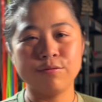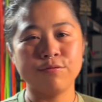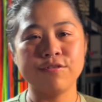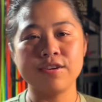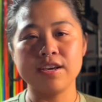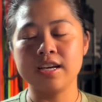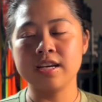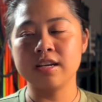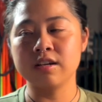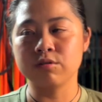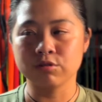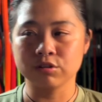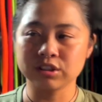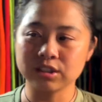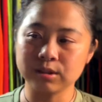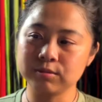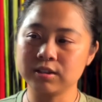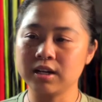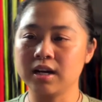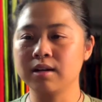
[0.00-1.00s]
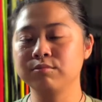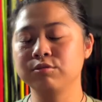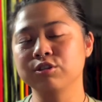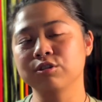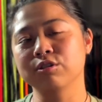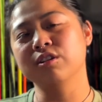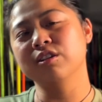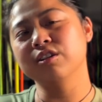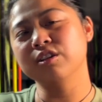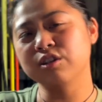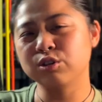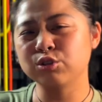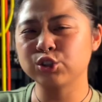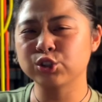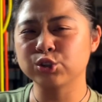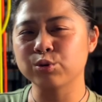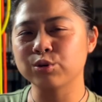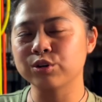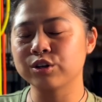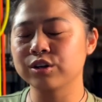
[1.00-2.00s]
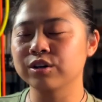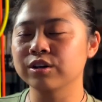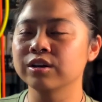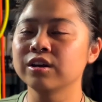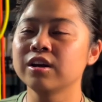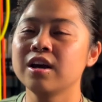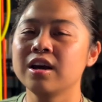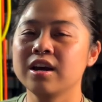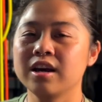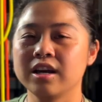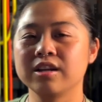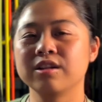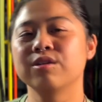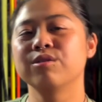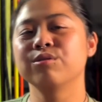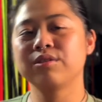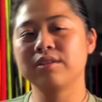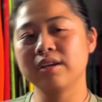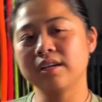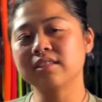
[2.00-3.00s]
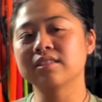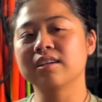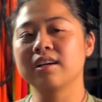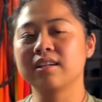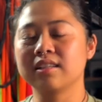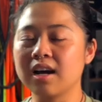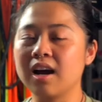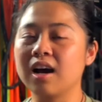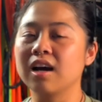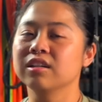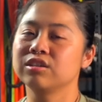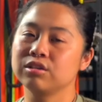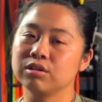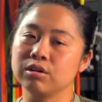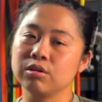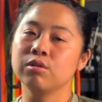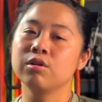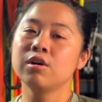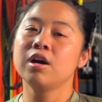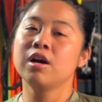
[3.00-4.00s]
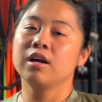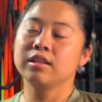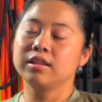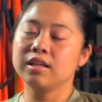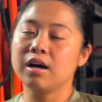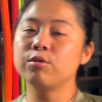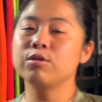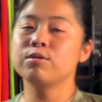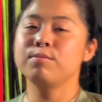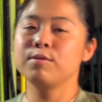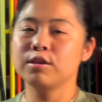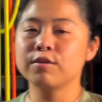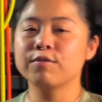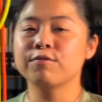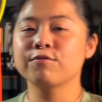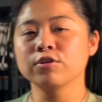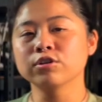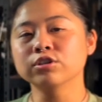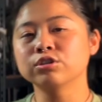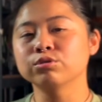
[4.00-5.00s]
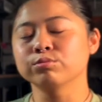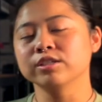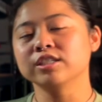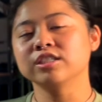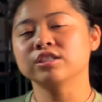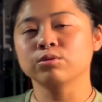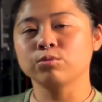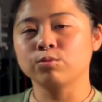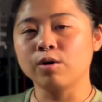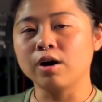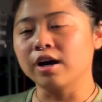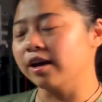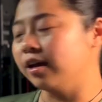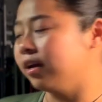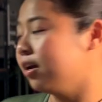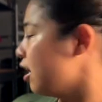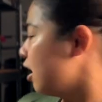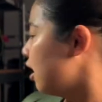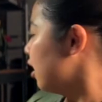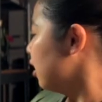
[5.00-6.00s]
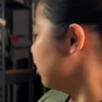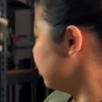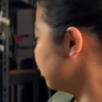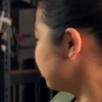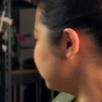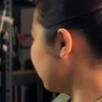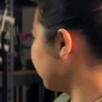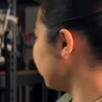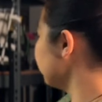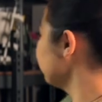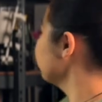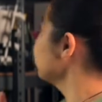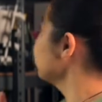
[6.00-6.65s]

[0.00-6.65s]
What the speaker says: feet, or sometimes they're a little shorter, things like that. So that would be the first reason why. The second